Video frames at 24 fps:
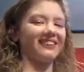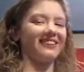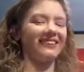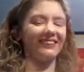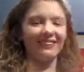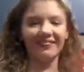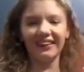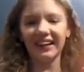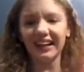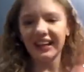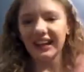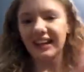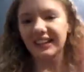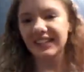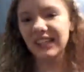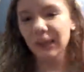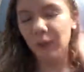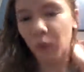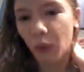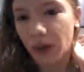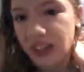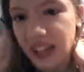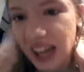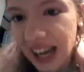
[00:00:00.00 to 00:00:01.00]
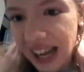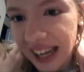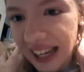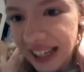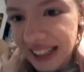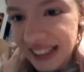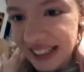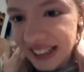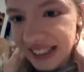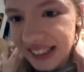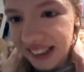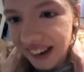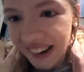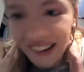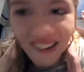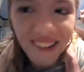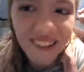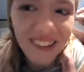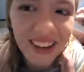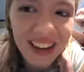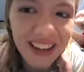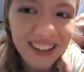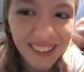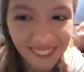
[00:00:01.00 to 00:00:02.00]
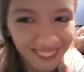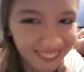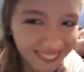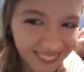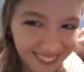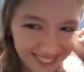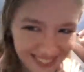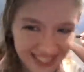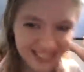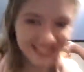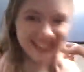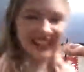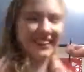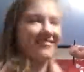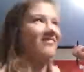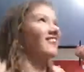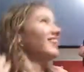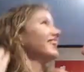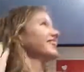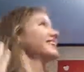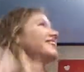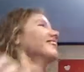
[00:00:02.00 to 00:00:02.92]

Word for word: Hmm. See, one eye is done. oh, see, different.